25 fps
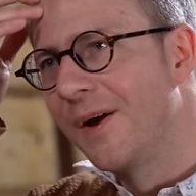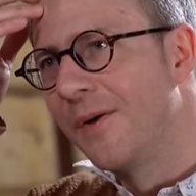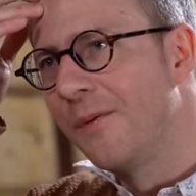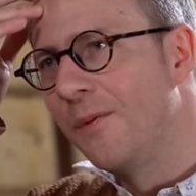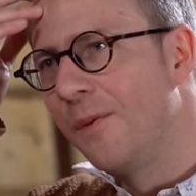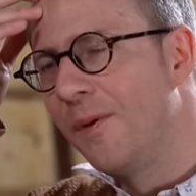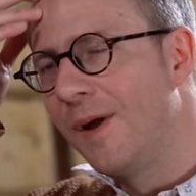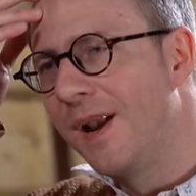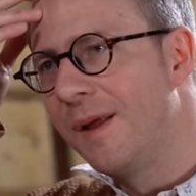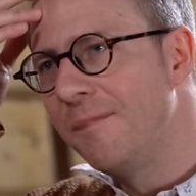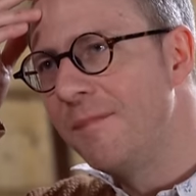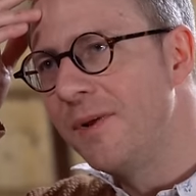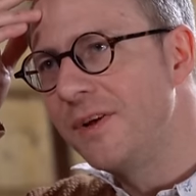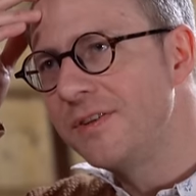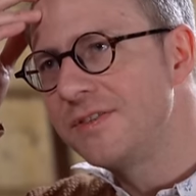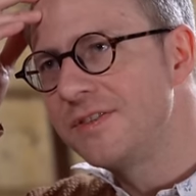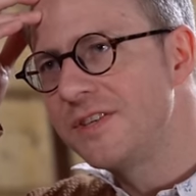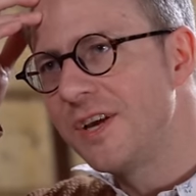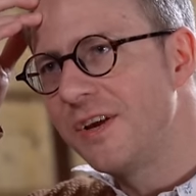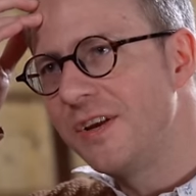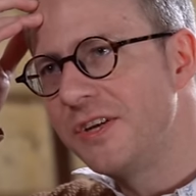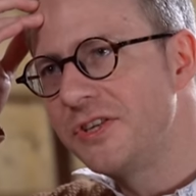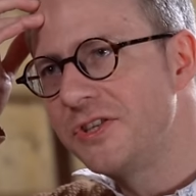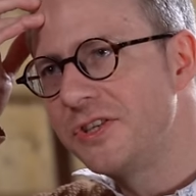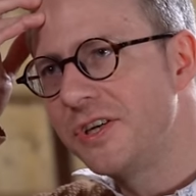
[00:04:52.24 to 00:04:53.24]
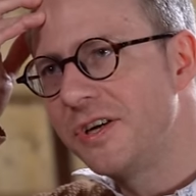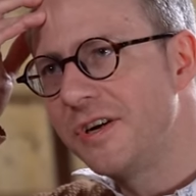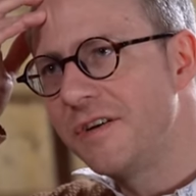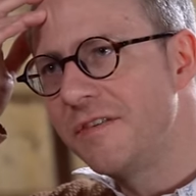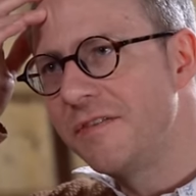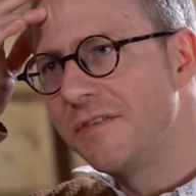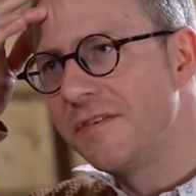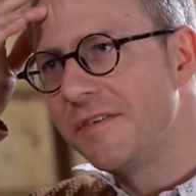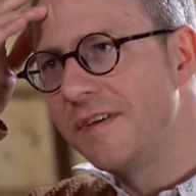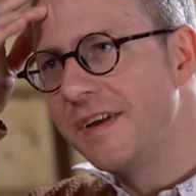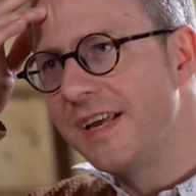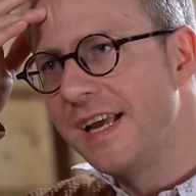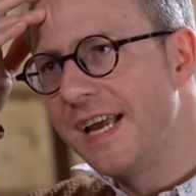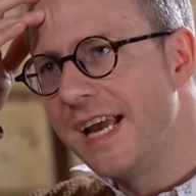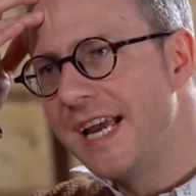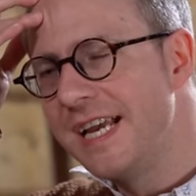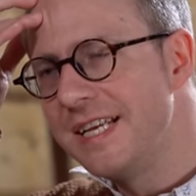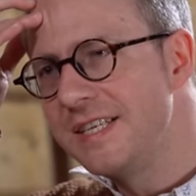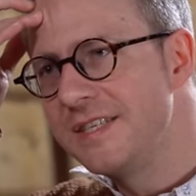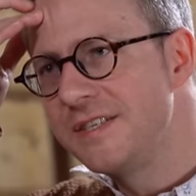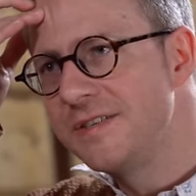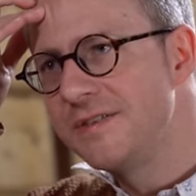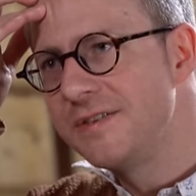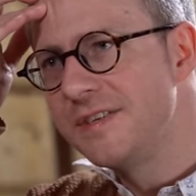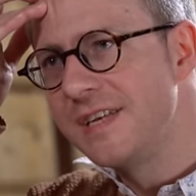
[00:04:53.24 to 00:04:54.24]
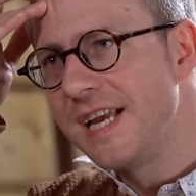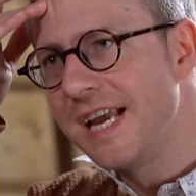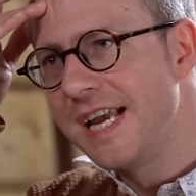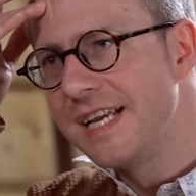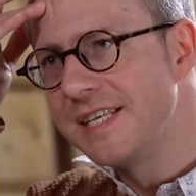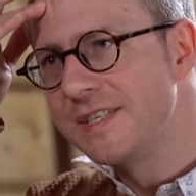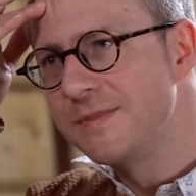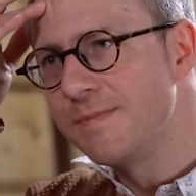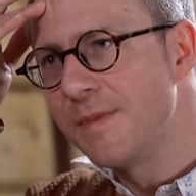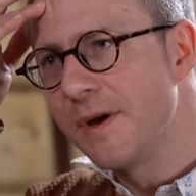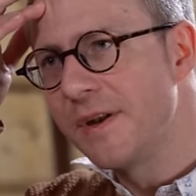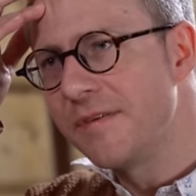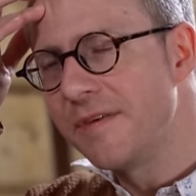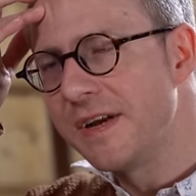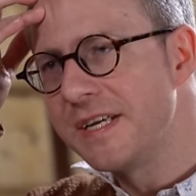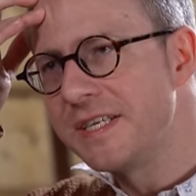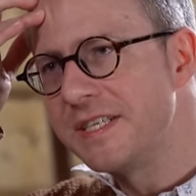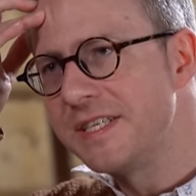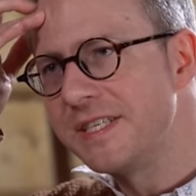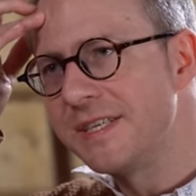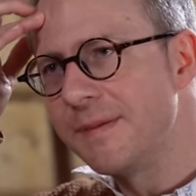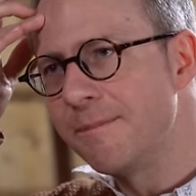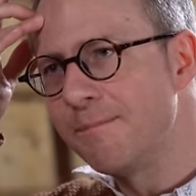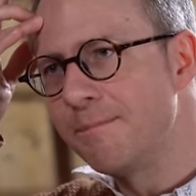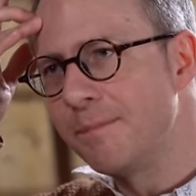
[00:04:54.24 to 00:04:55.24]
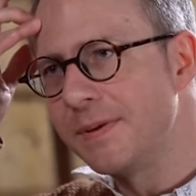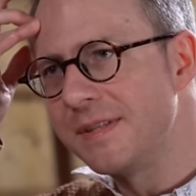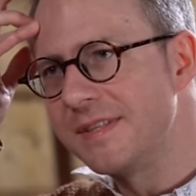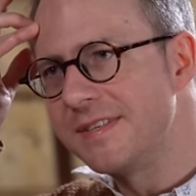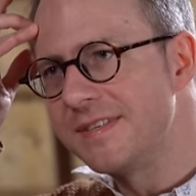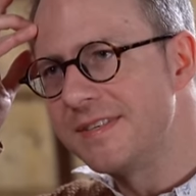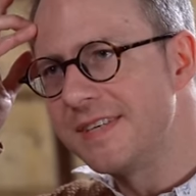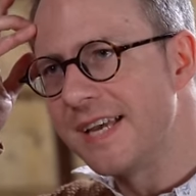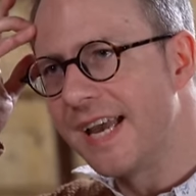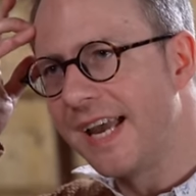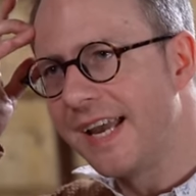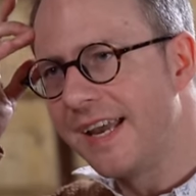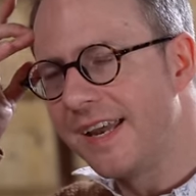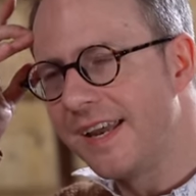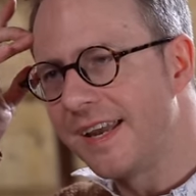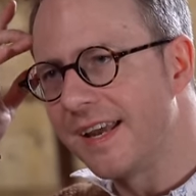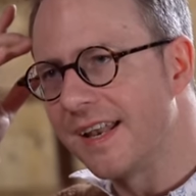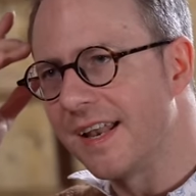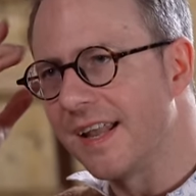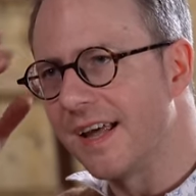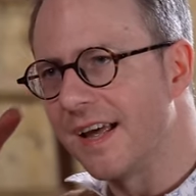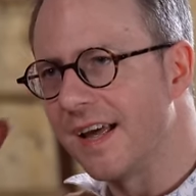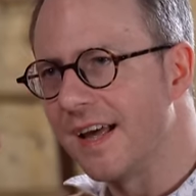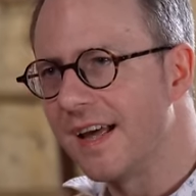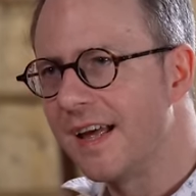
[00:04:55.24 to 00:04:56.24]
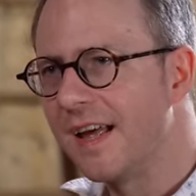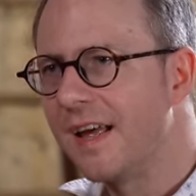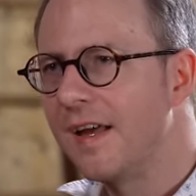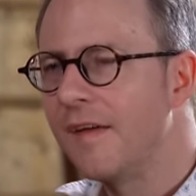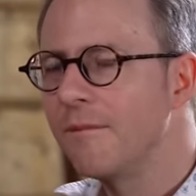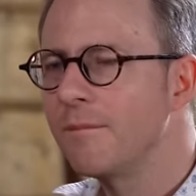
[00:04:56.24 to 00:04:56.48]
Well, I'm not totally sure of his motivations in particular,